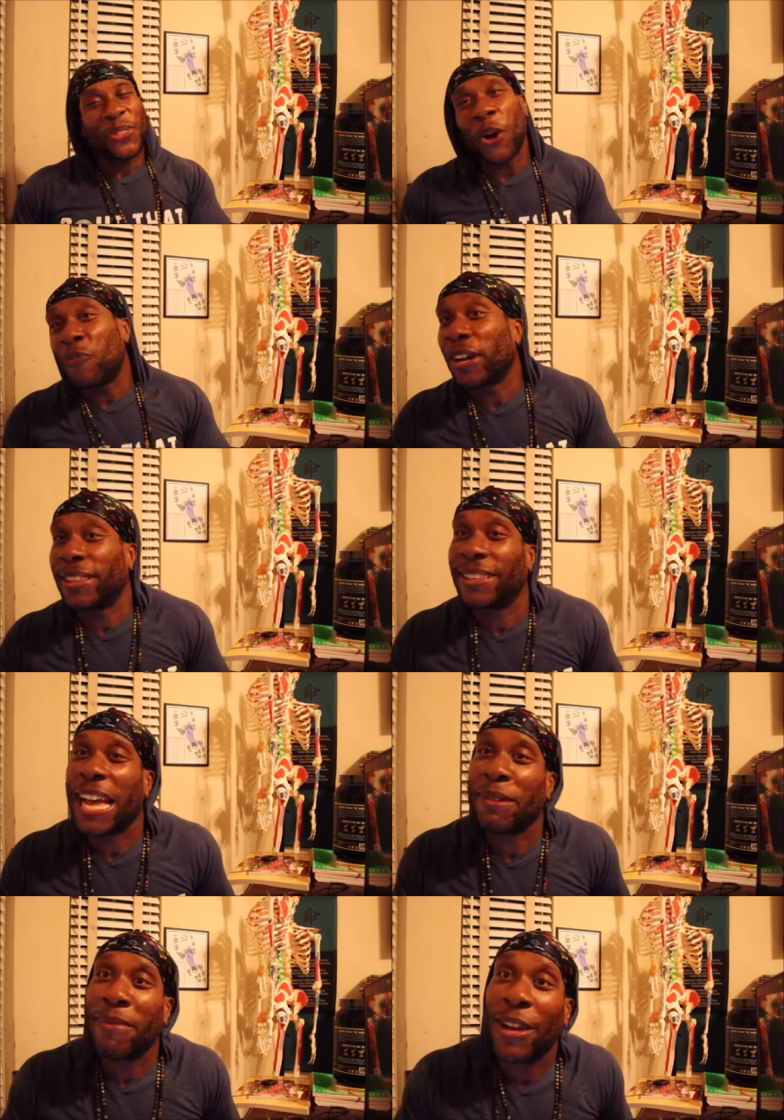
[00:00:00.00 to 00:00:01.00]
Don't forget to
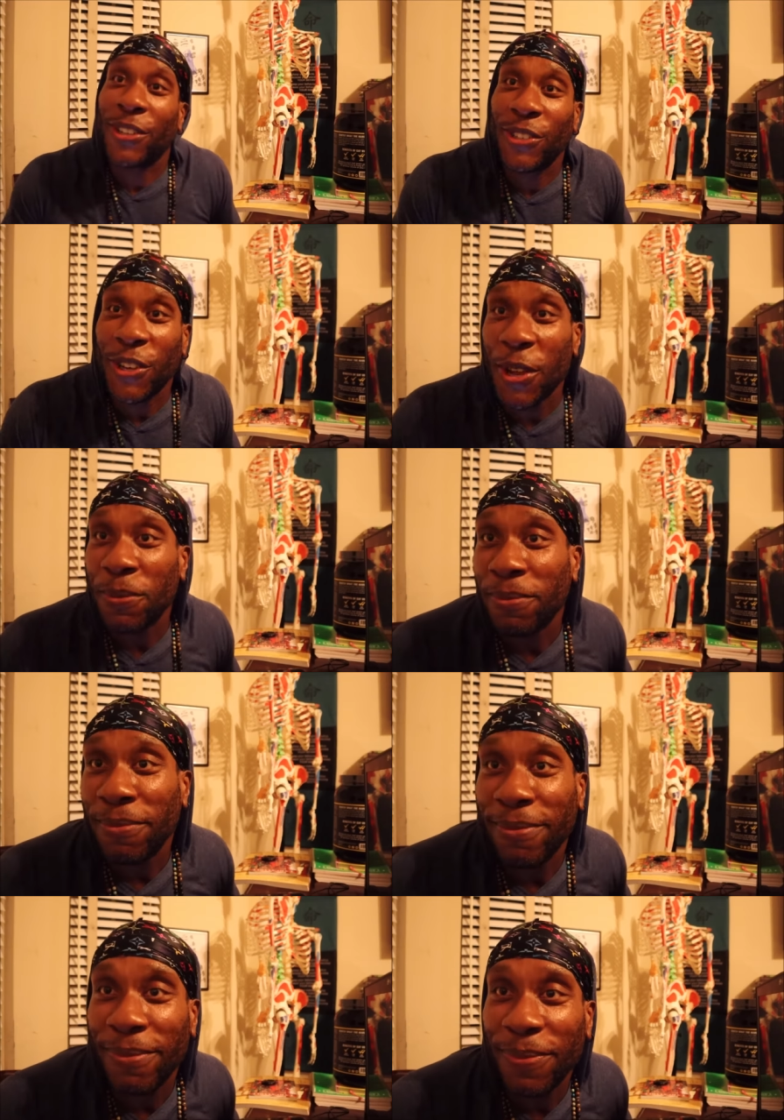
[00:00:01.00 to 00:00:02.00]
like my shit,
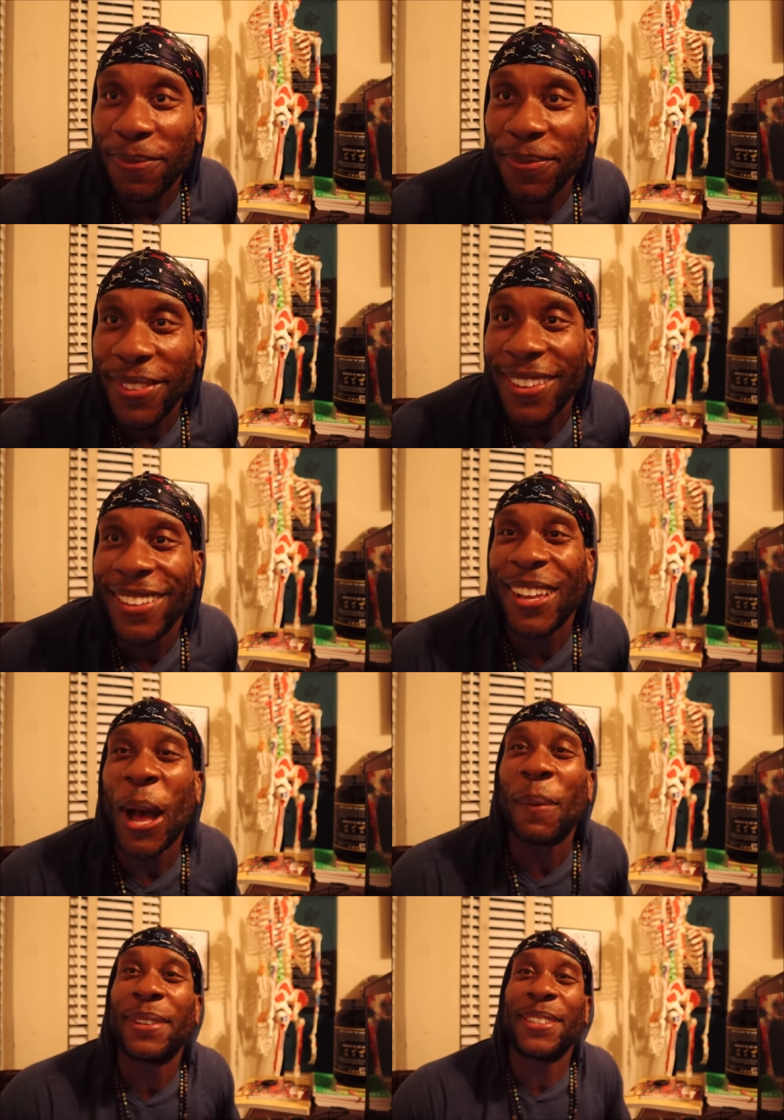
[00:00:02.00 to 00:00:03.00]

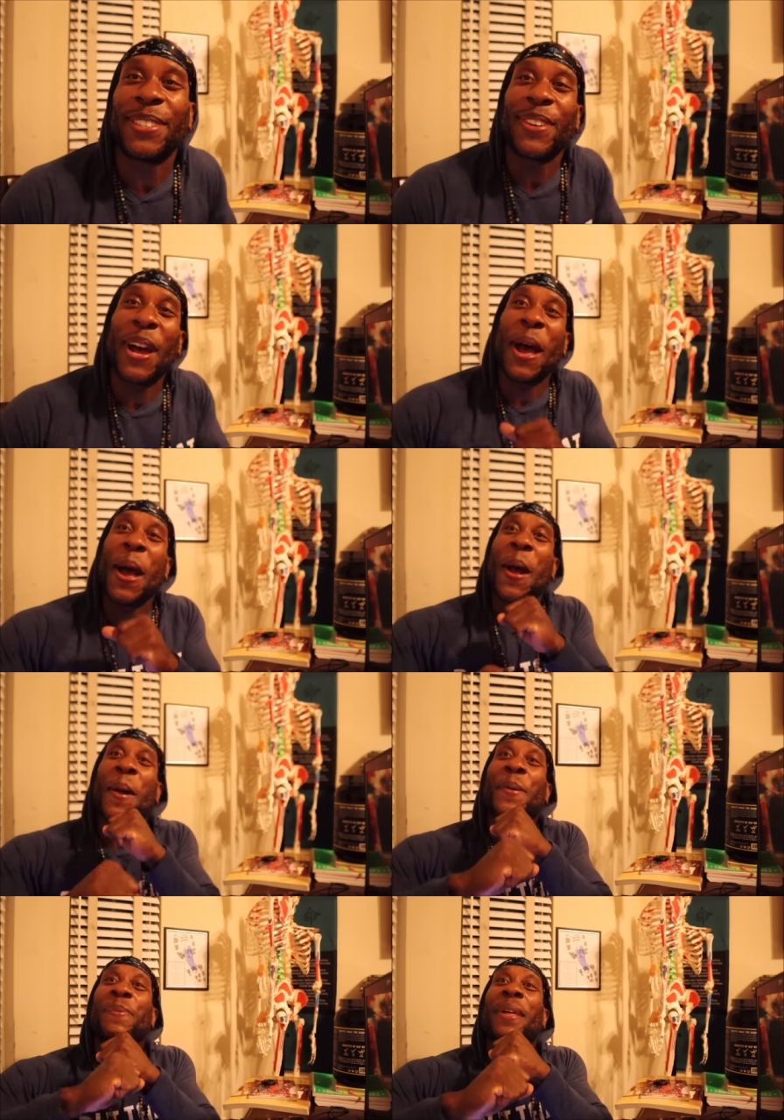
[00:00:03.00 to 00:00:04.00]
comment,
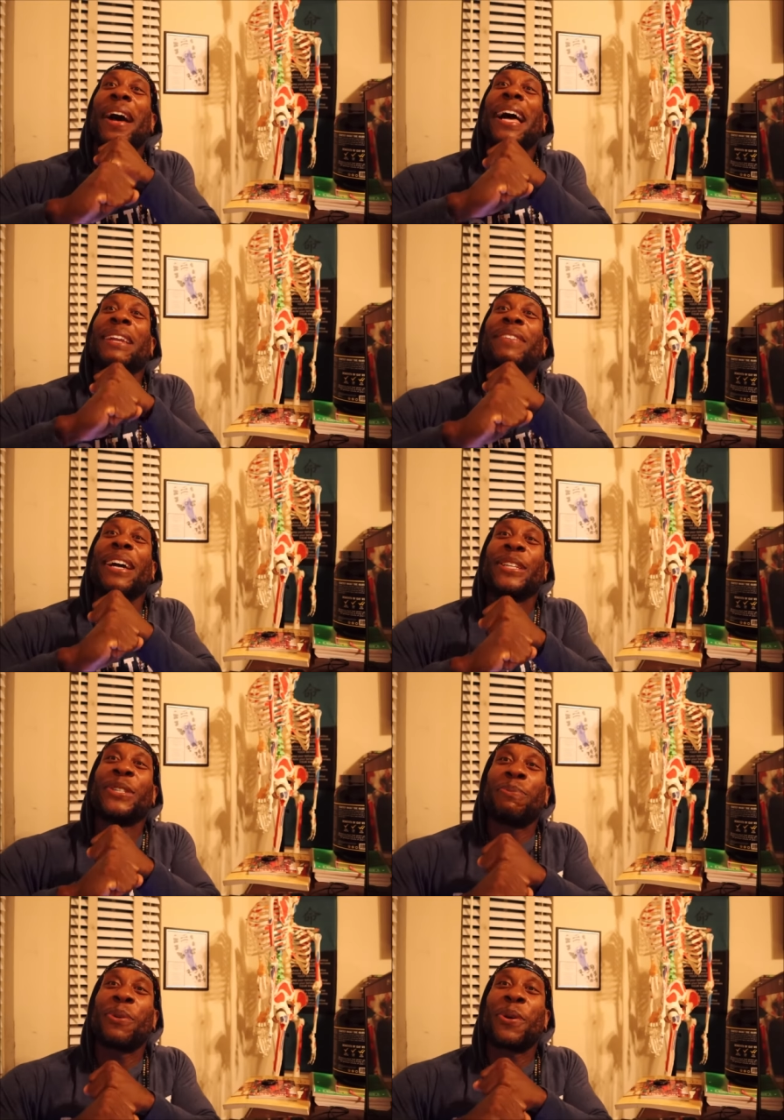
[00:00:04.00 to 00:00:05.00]
subscribe. I holler back
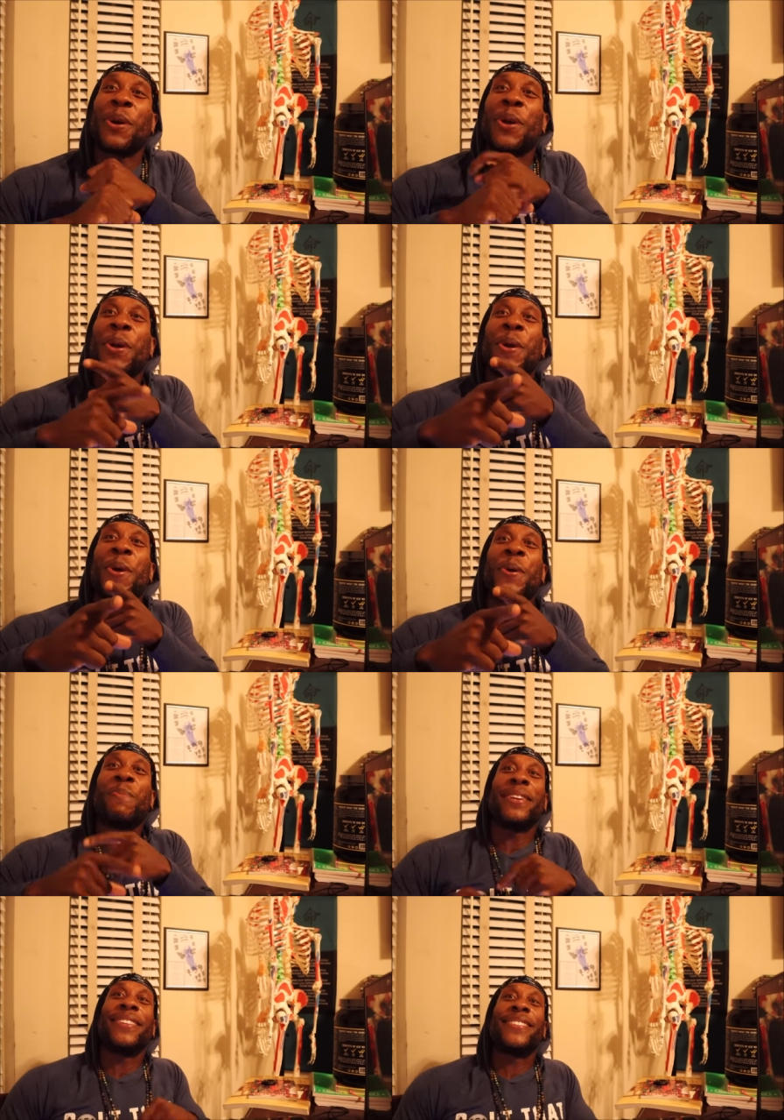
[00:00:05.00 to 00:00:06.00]
at your boy.
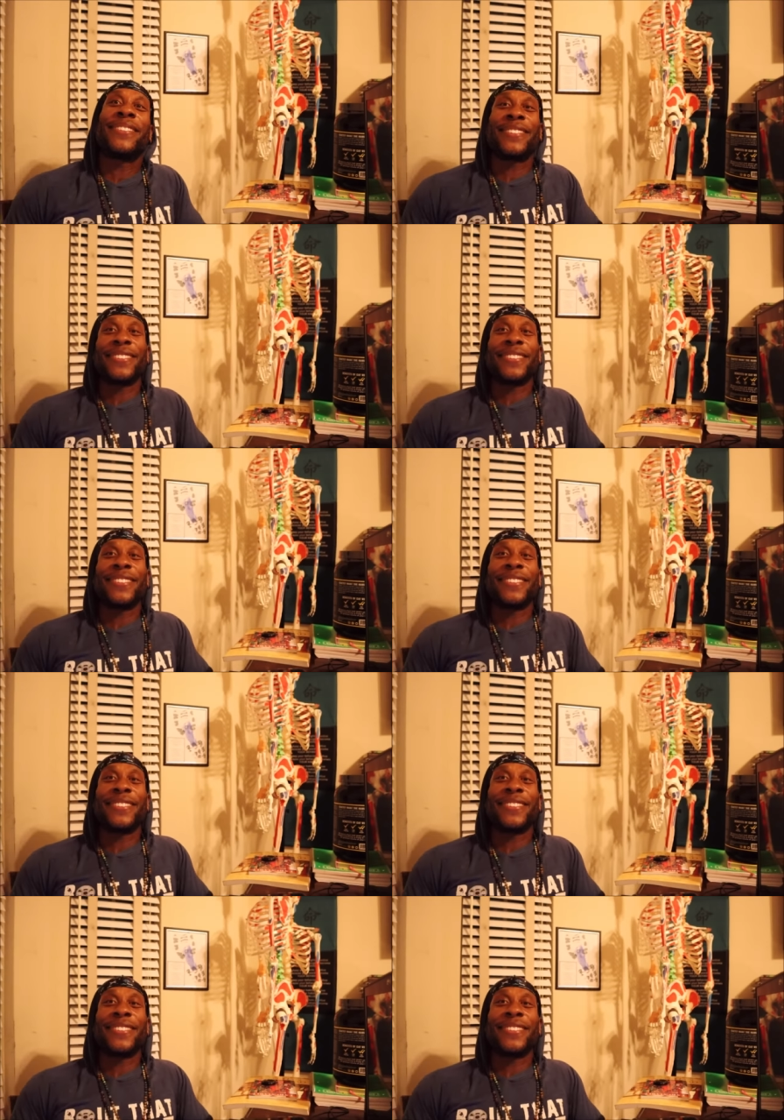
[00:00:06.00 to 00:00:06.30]
Peace.